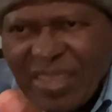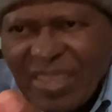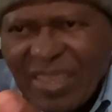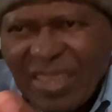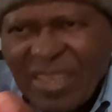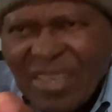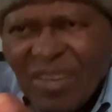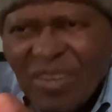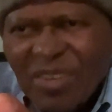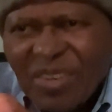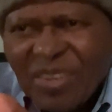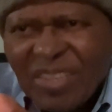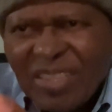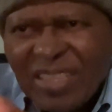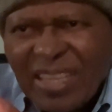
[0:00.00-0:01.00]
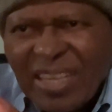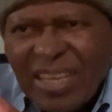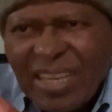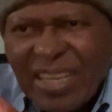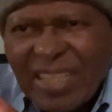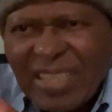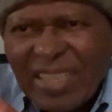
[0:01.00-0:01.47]
It controls
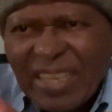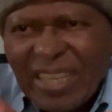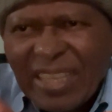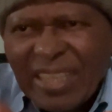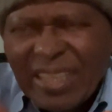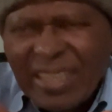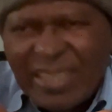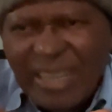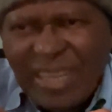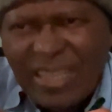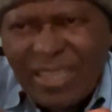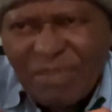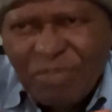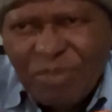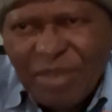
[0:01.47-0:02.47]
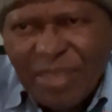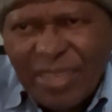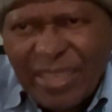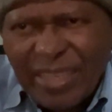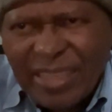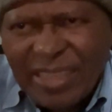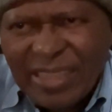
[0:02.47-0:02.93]
areas like
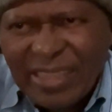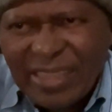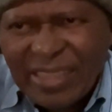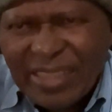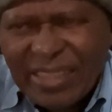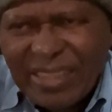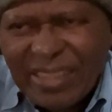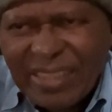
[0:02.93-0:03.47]
respiration.